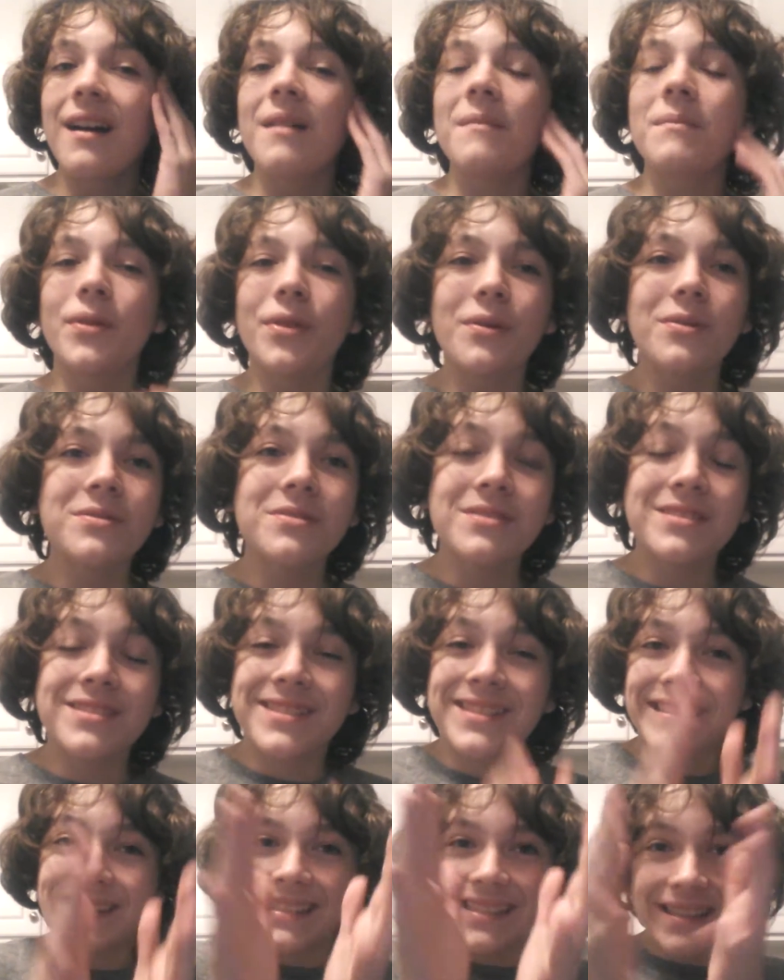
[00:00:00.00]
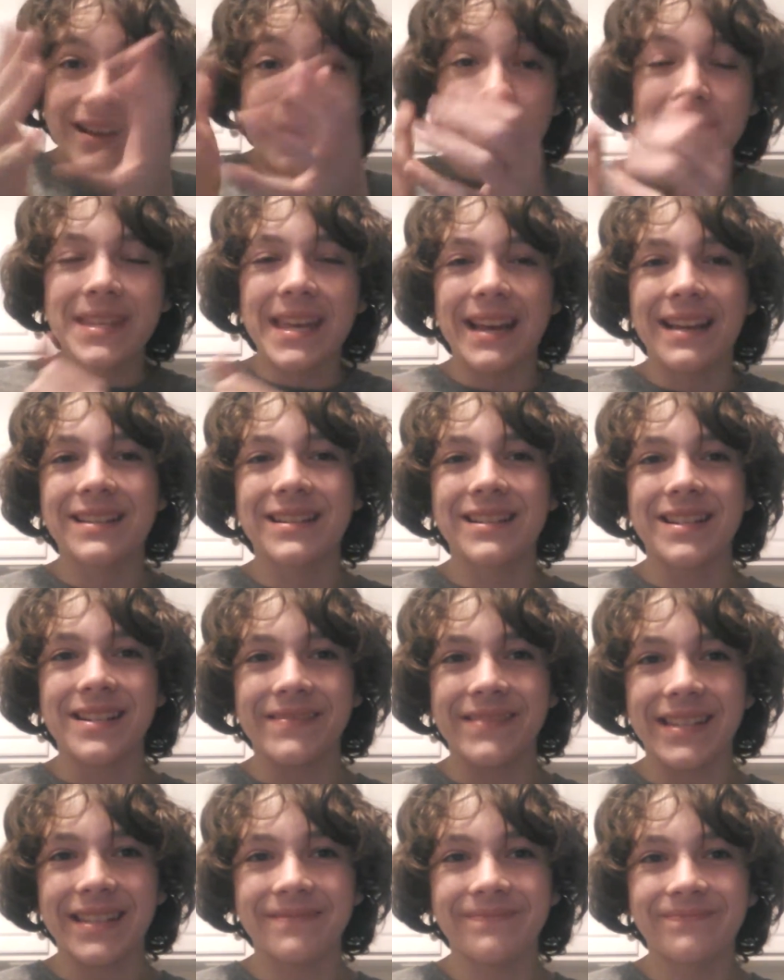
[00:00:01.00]
But those are just a subsection
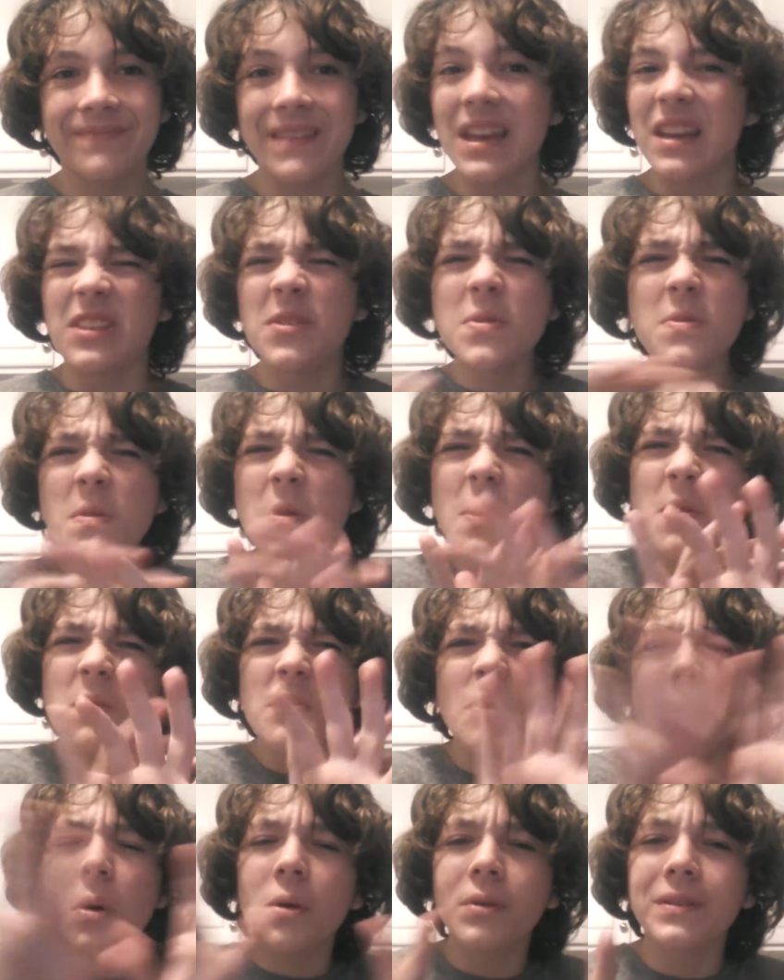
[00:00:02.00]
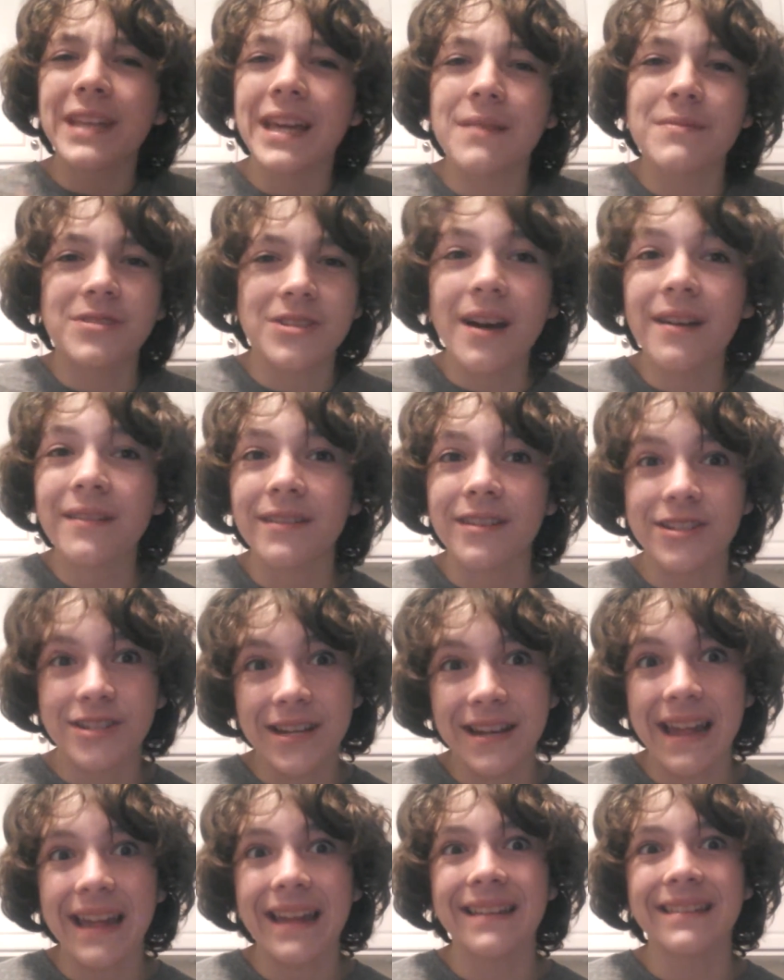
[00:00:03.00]
of it. You don't own the whole damn genre,
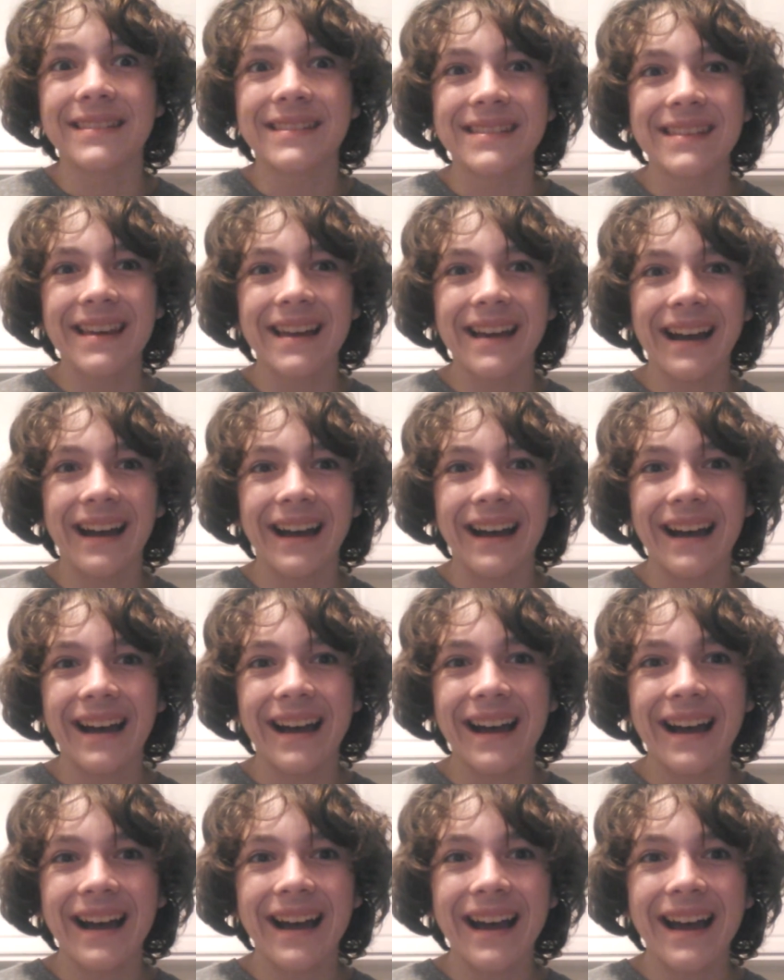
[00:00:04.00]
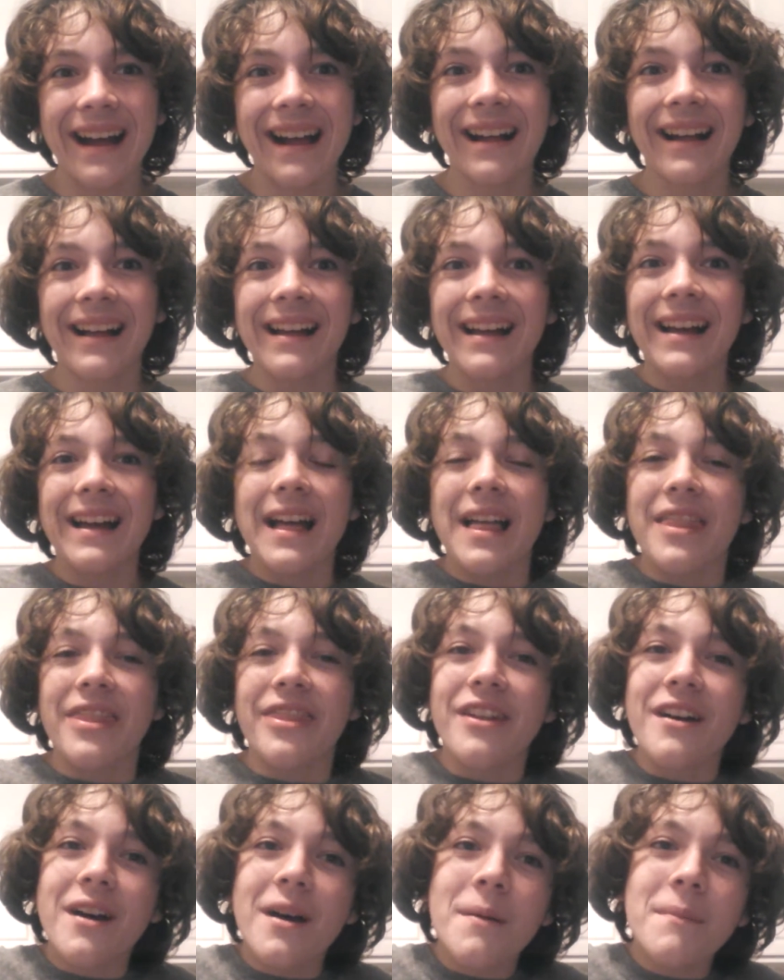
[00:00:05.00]
shitheads.
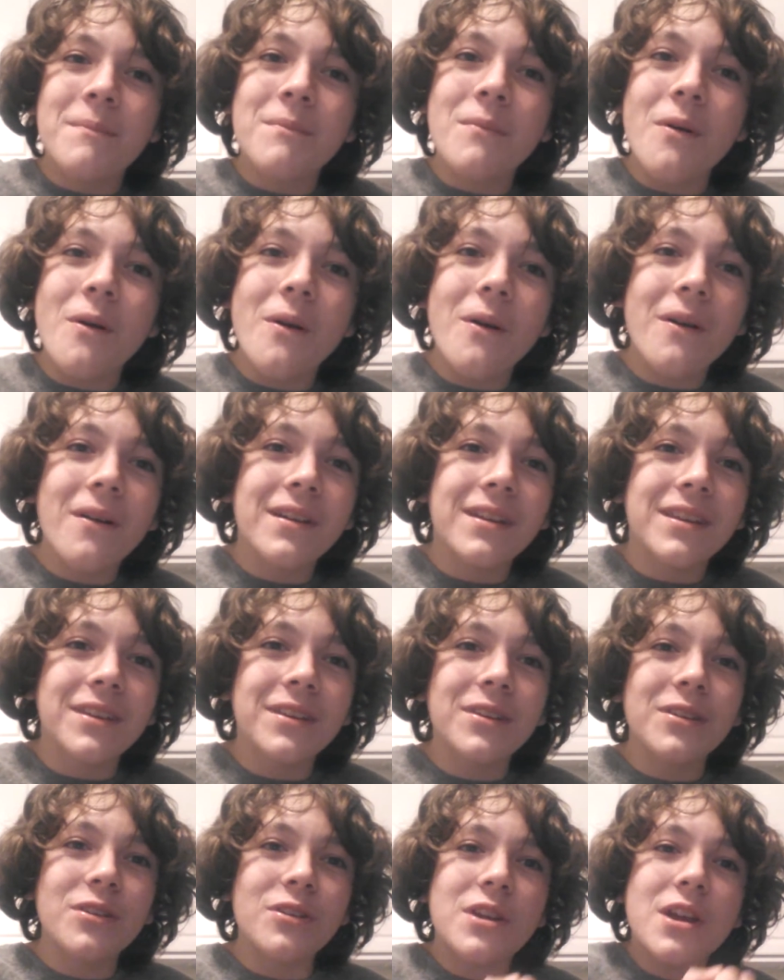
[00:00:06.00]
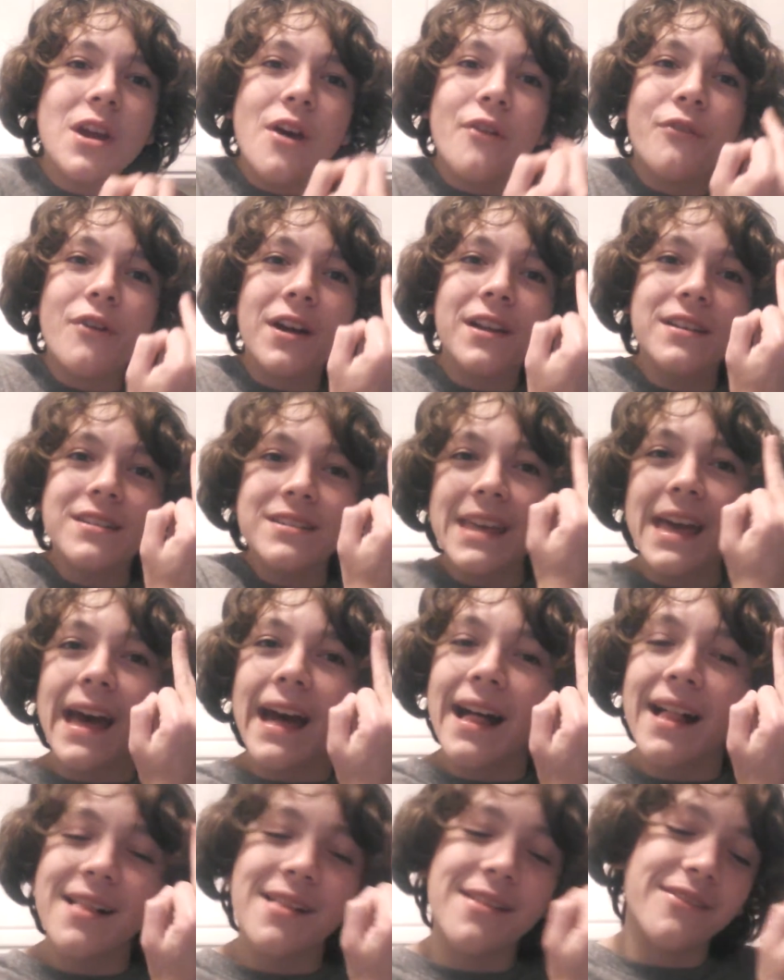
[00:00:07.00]
The more you go fuck
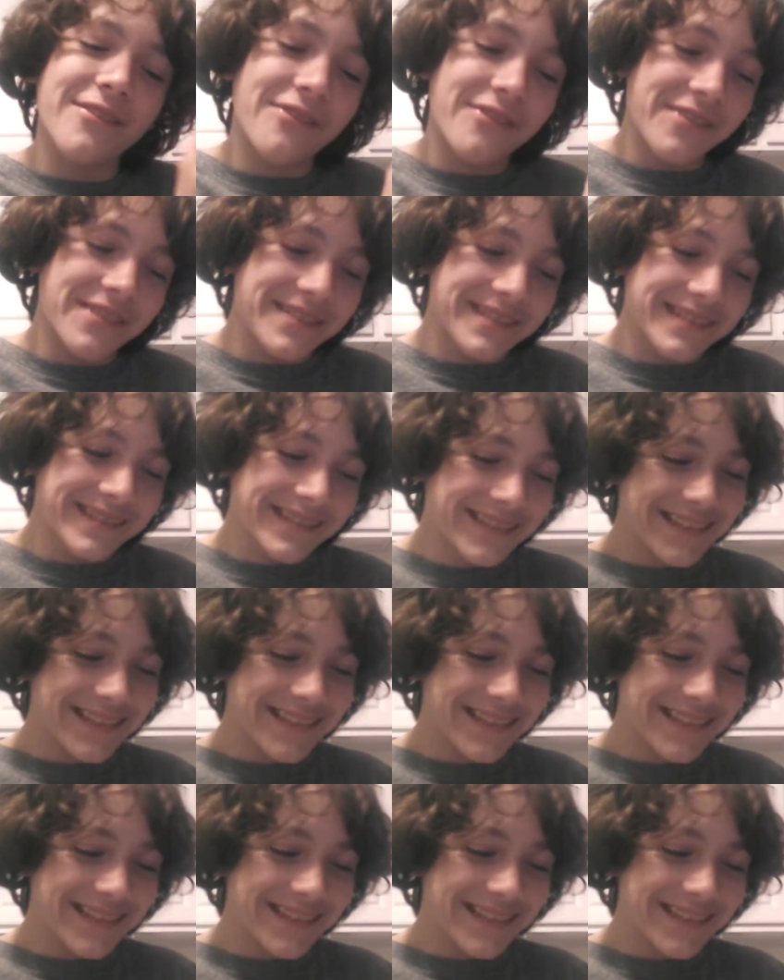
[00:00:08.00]
yourself.